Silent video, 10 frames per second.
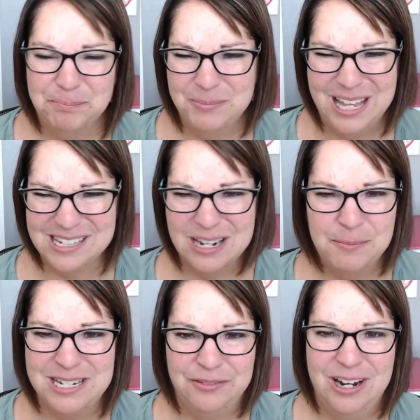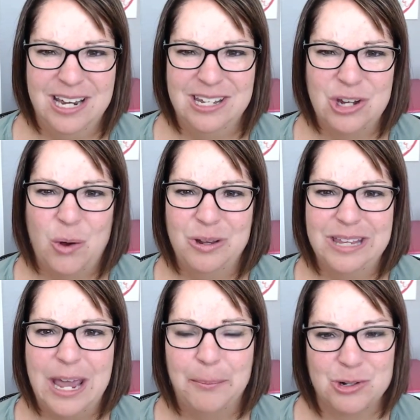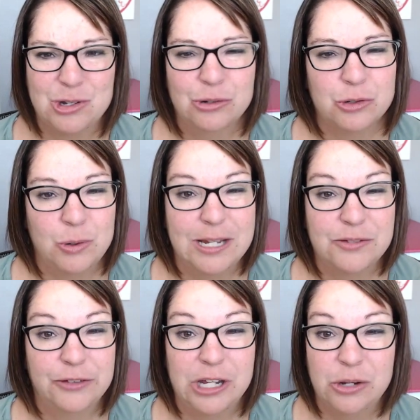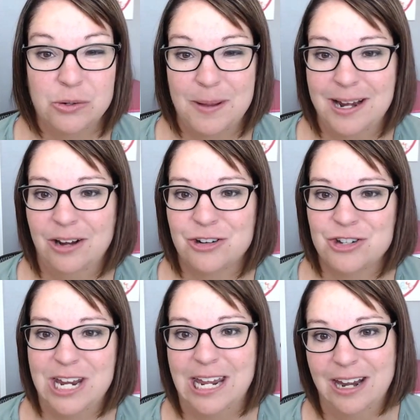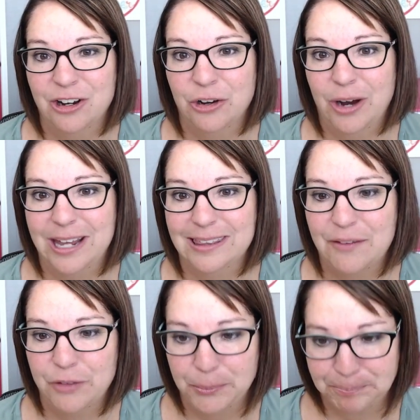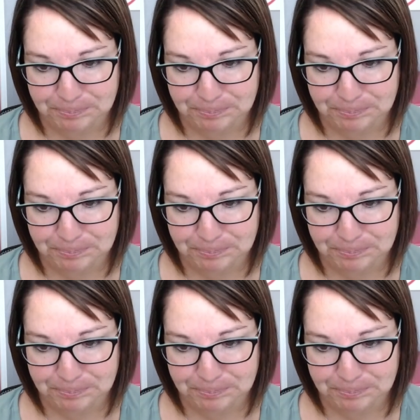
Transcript: But that's going to be different and totally a personal choice for you depending on your state and your grade level.